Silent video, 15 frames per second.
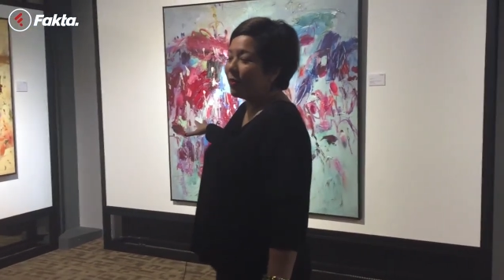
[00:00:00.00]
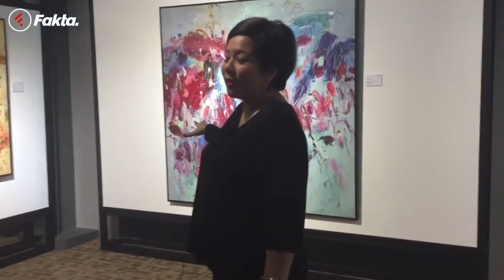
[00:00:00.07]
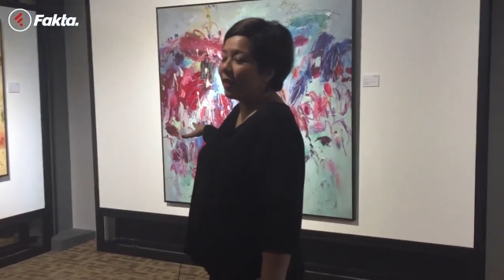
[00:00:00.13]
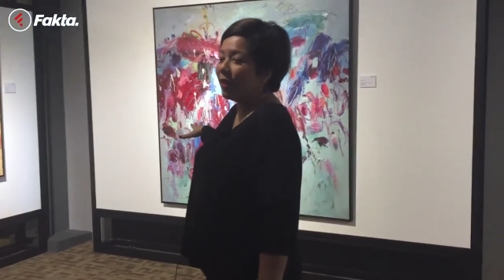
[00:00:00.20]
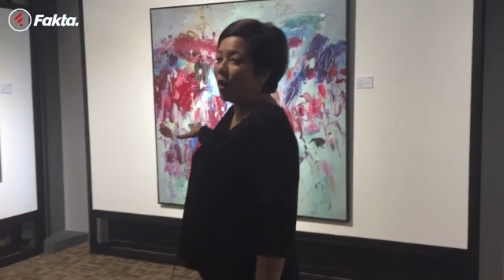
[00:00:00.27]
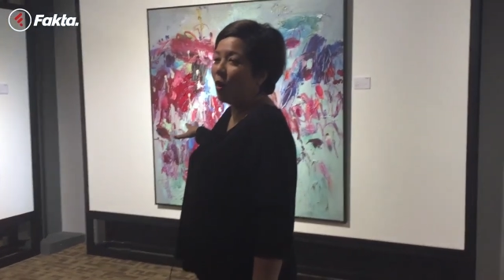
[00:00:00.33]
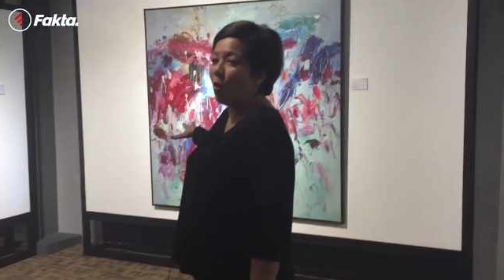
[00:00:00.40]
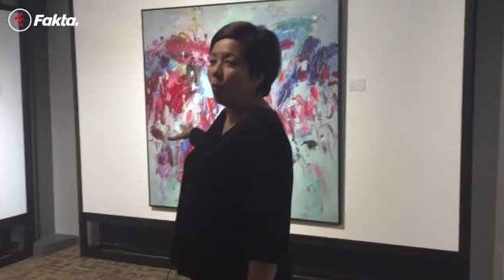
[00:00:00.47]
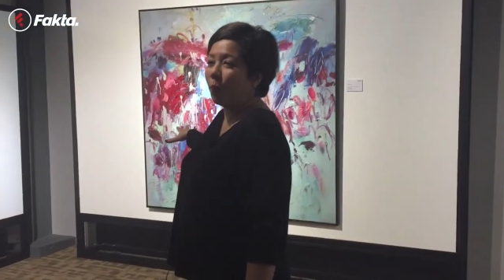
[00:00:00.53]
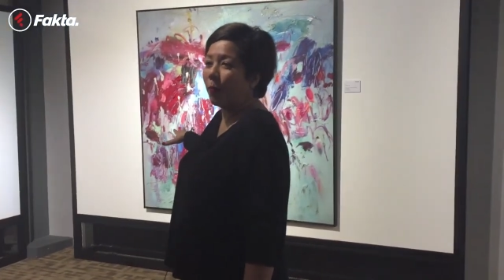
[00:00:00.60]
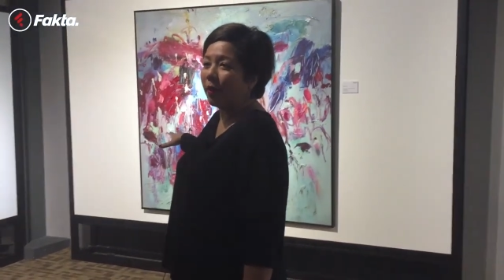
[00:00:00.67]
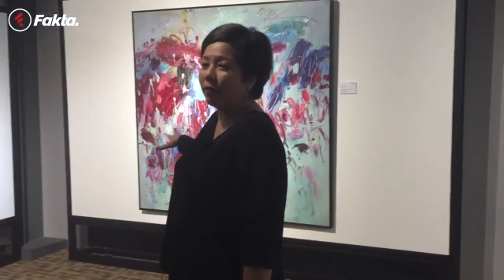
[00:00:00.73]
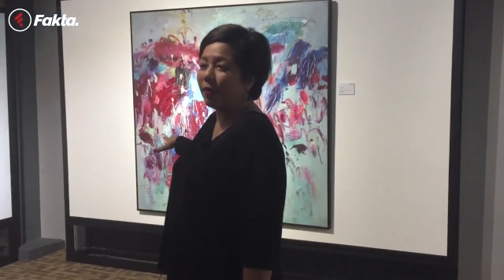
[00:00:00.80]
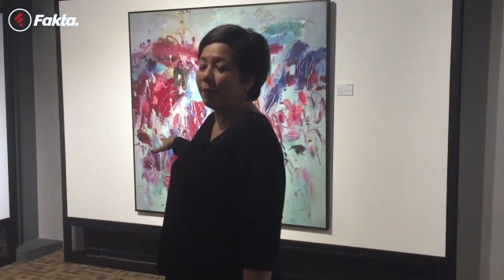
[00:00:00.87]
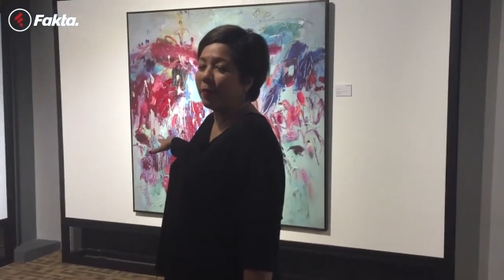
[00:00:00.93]
it's a
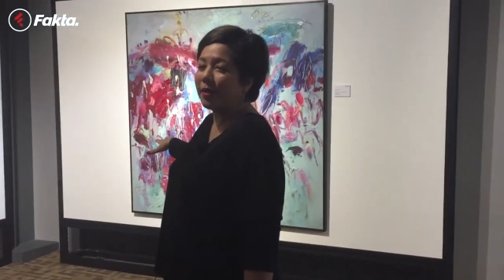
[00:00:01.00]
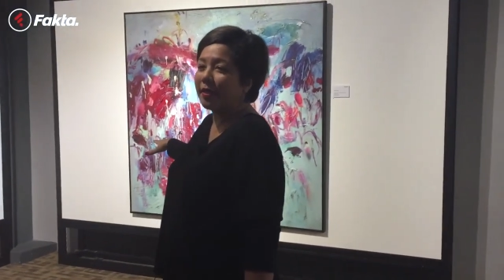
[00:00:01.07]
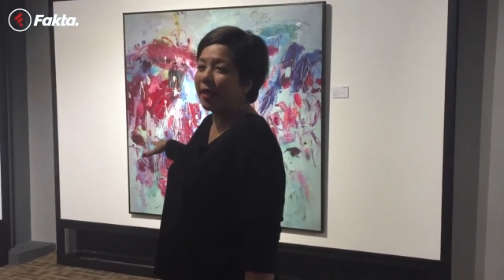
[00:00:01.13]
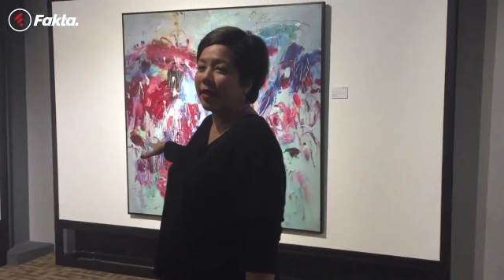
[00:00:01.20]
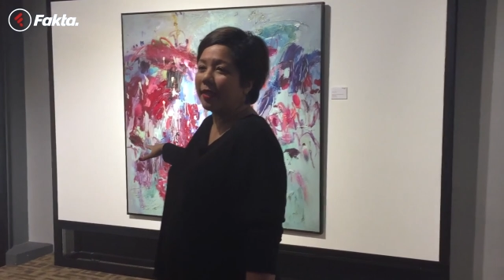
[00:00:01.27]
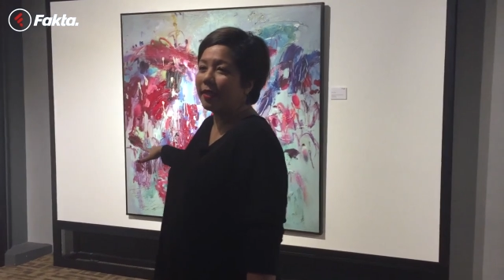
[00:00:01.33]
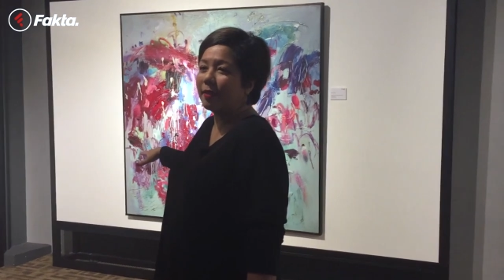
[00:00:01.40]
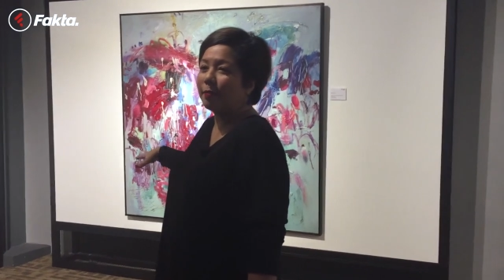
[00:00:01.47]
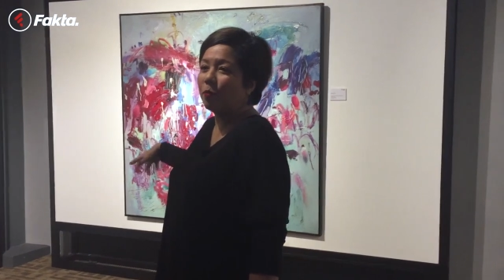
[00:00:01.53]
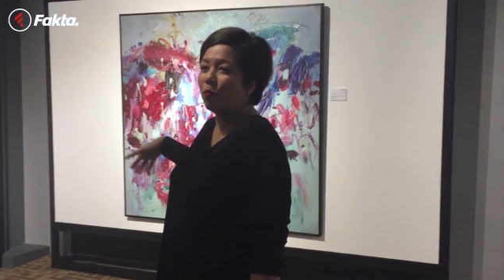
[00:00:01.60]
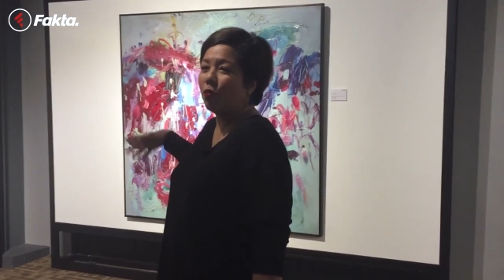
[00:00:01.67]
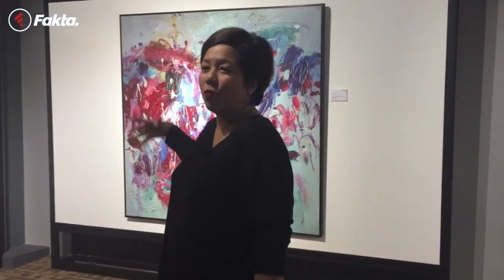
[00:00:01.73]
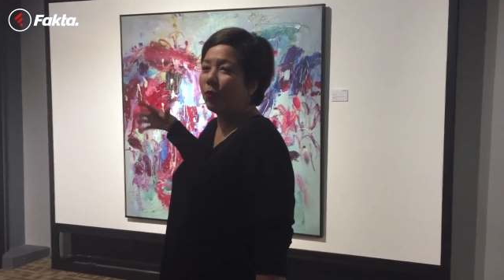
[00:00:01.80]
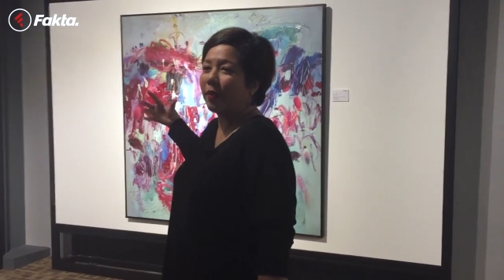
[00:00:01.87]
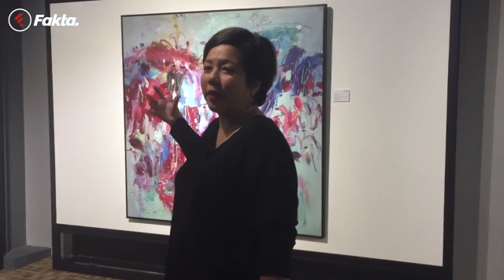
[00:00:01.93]
movement to rebel
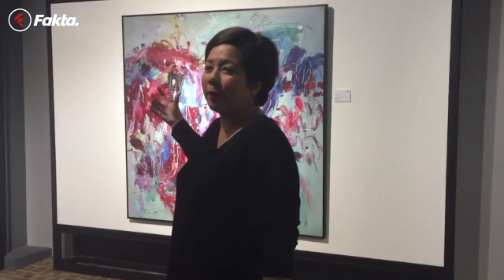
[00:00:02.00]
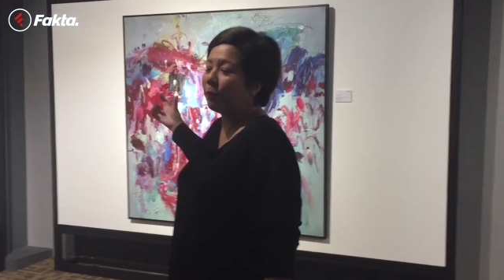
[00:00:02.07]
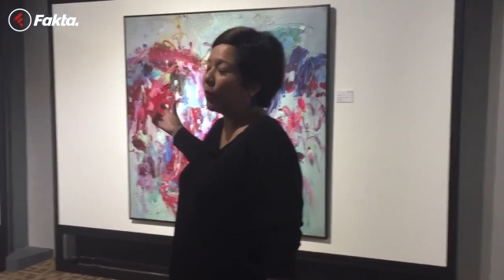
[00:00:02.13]
against